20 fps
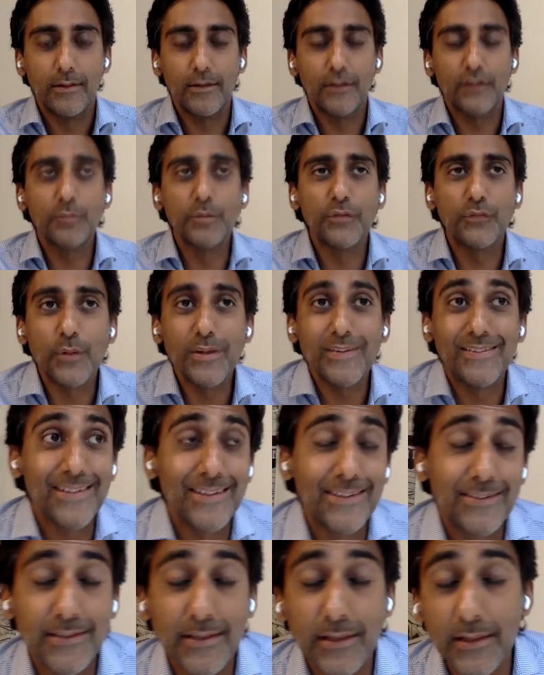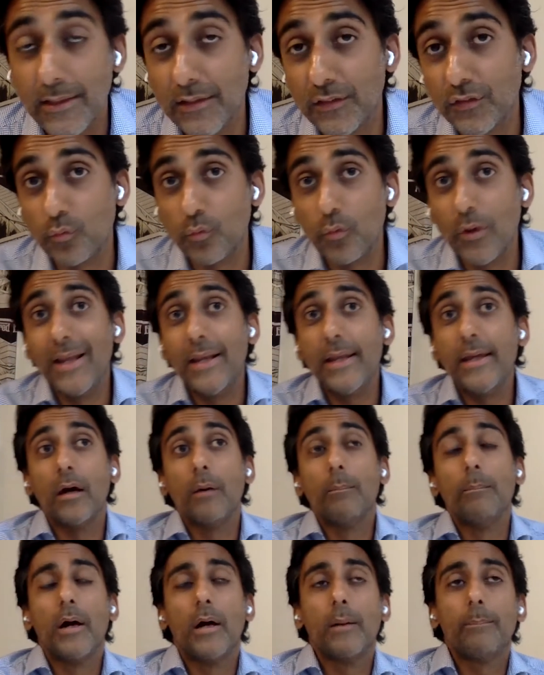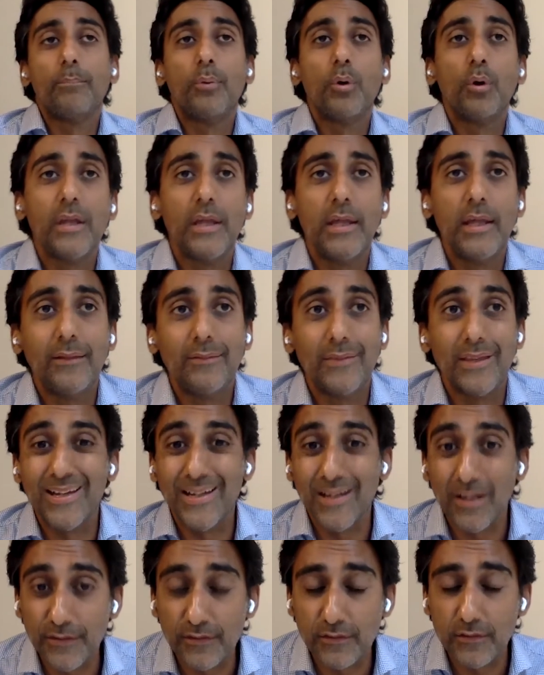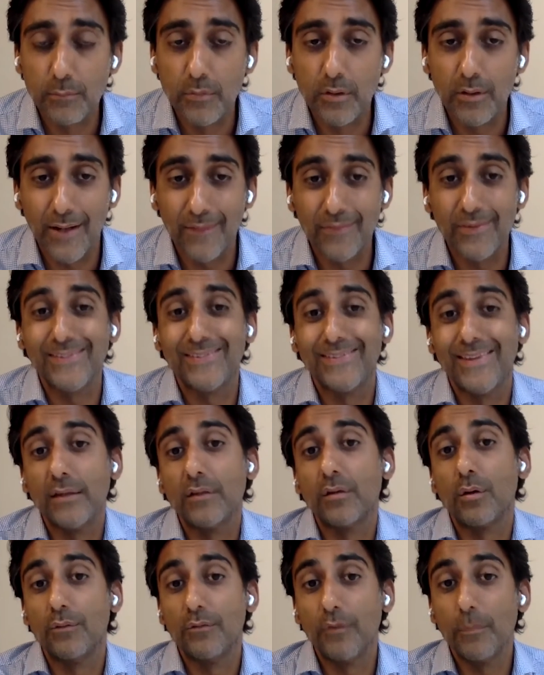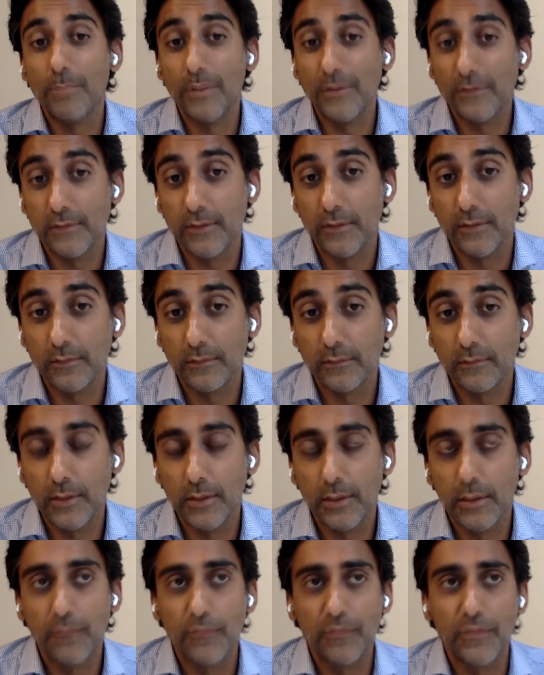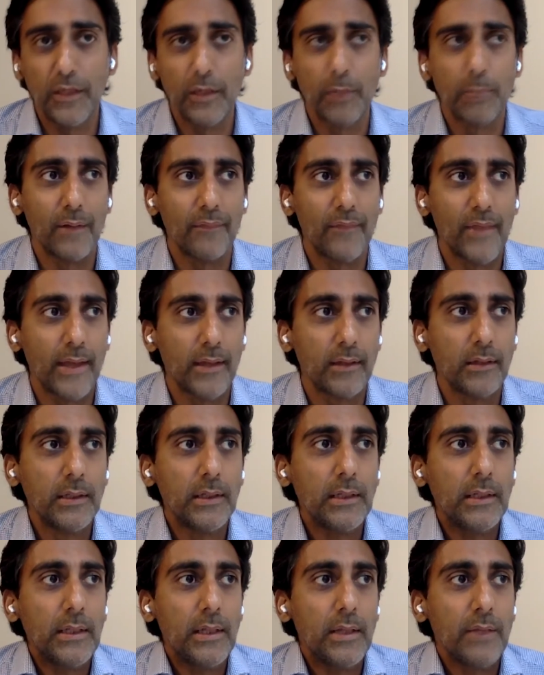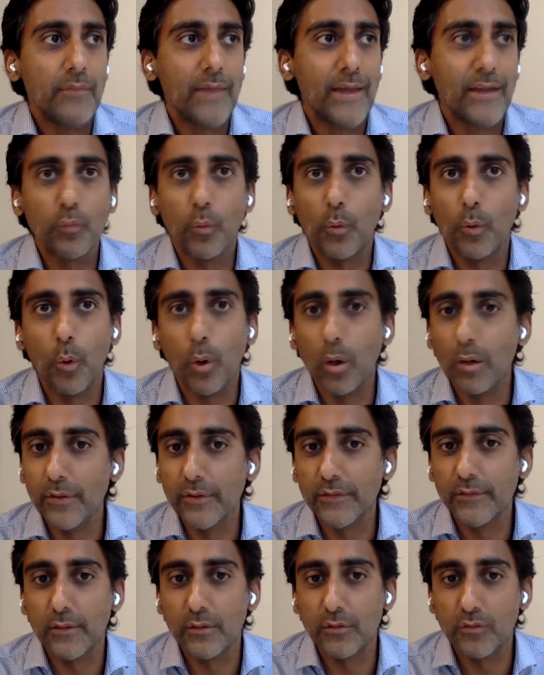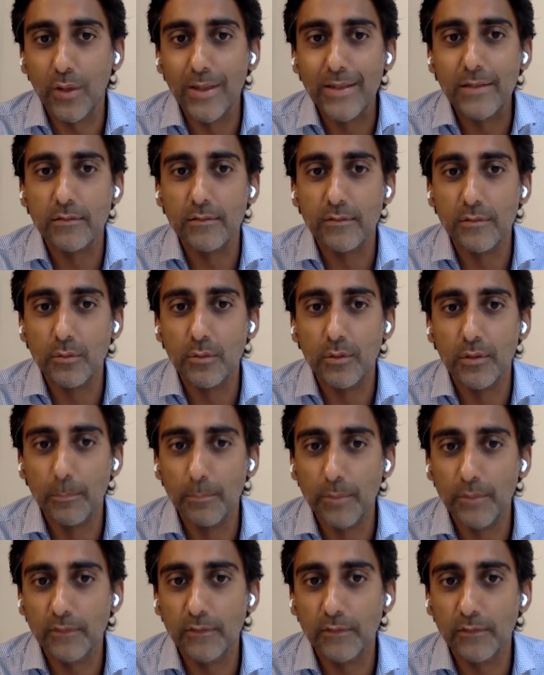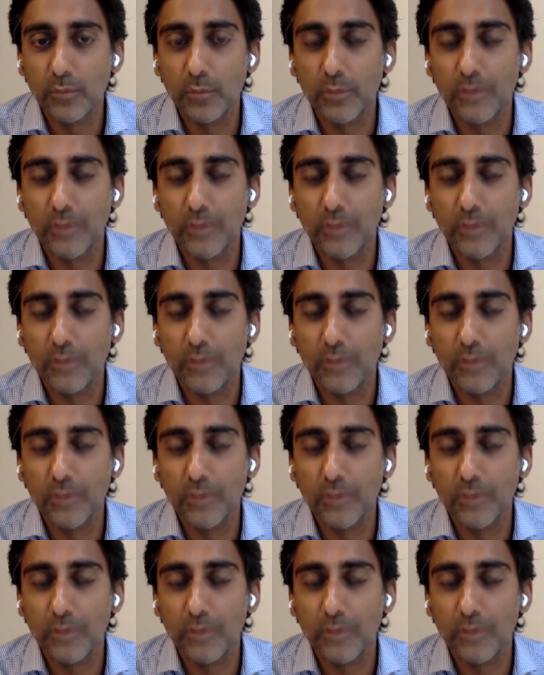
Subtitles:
Customer 360 is really about putting the customer at the center of your business, right? And if you think about that, that's what all of us are trying to do in a business.